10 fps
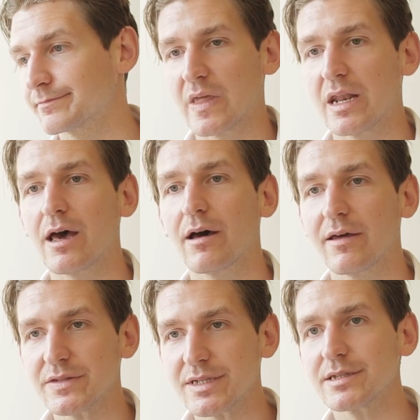And now
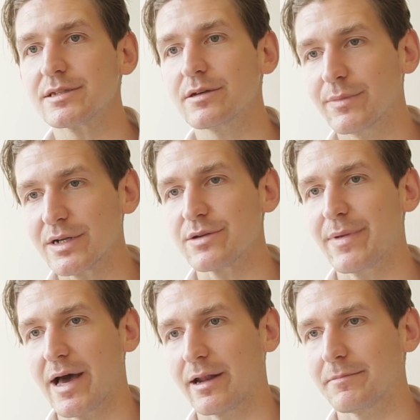I've said so much
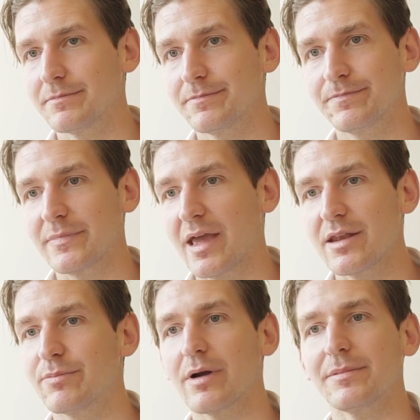about it,
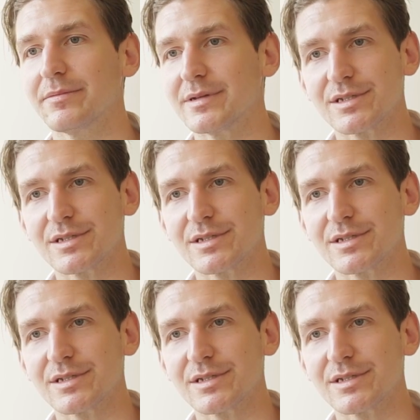and you probably